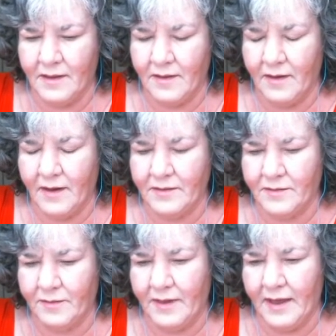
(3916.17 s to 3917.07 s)
All right,
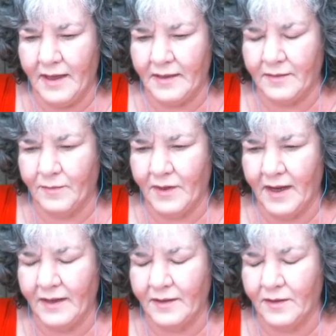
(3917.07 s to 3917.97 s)
so again, we're
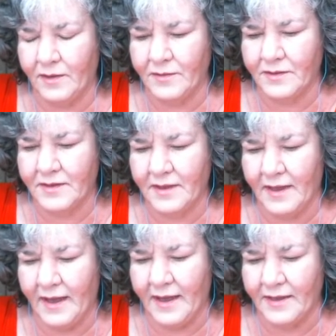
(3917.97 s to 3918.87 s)
kind of close to
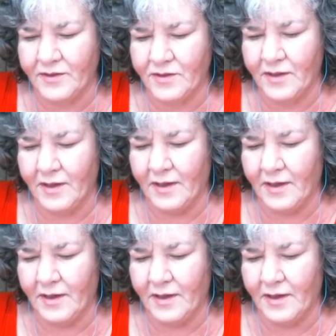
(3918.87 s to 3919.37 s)
the edge.